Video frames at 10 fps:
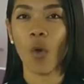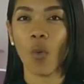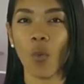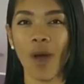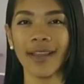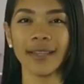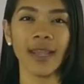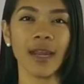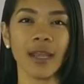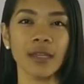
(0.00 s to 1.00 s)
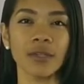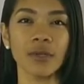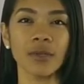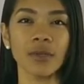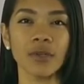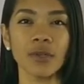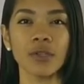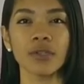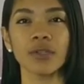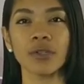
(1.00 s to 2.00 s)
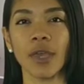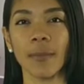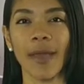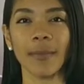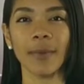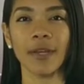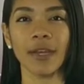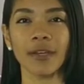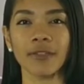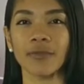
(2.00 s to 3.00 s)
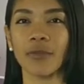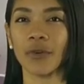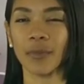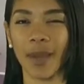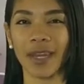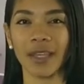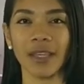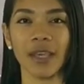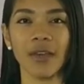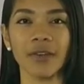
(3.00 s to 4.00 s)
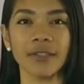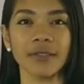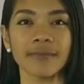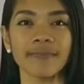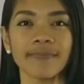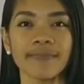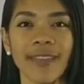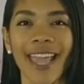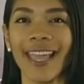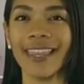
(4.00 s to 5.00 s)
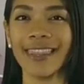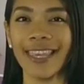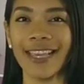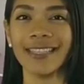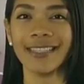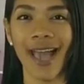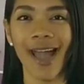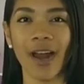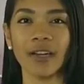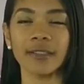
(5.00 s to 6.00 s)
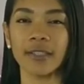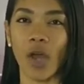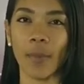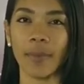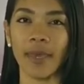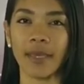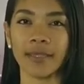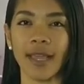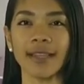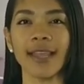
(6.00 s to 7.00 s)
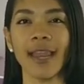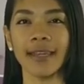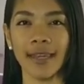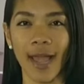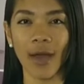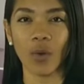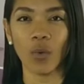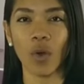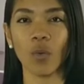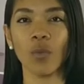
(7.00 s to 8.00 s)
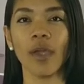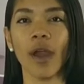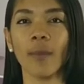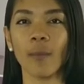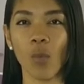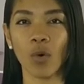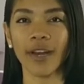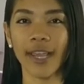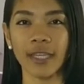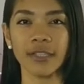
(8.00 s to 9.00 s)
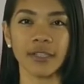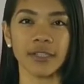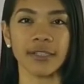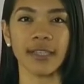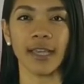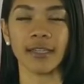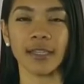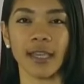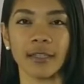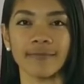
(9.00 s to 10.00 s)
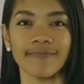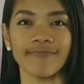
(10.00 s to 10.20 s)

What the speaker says: what can I do to keep my veneers for many years? These are topics that now we are more interested in.